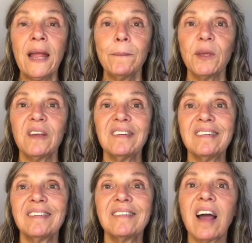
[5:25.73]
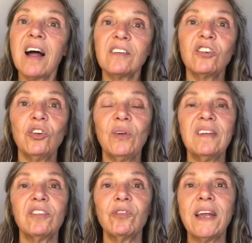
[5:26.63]
because
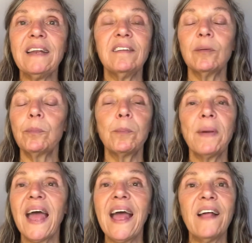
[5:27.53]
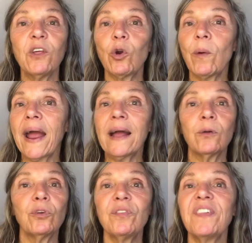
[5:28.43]
it's ready to prepare the
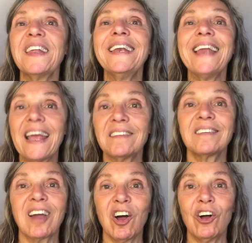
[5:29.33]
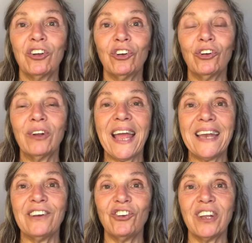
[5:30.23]
ground for the next cardinal
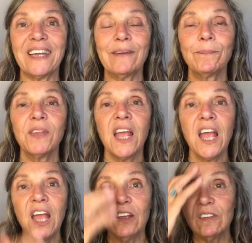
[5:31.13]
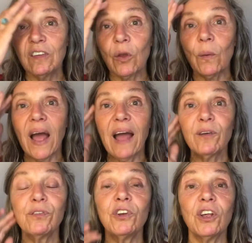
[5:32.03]
energy. So
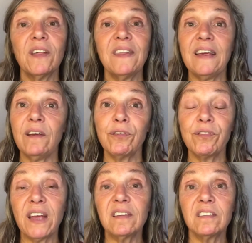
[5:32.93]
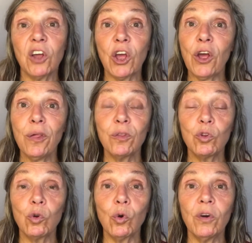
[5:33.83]
after the fixed earth,
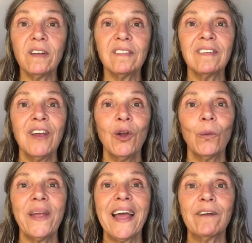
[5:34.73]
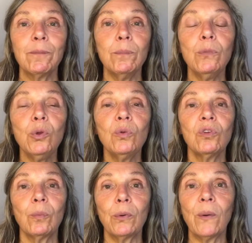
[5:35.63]
Taurus, we have
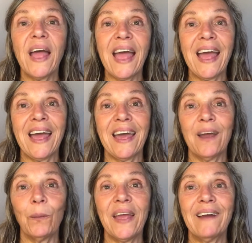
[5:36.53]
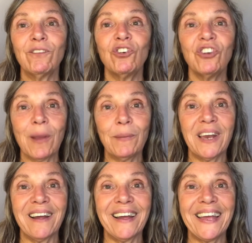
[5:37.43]
mutable air, we have
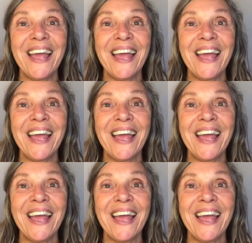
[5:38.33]
Gemini,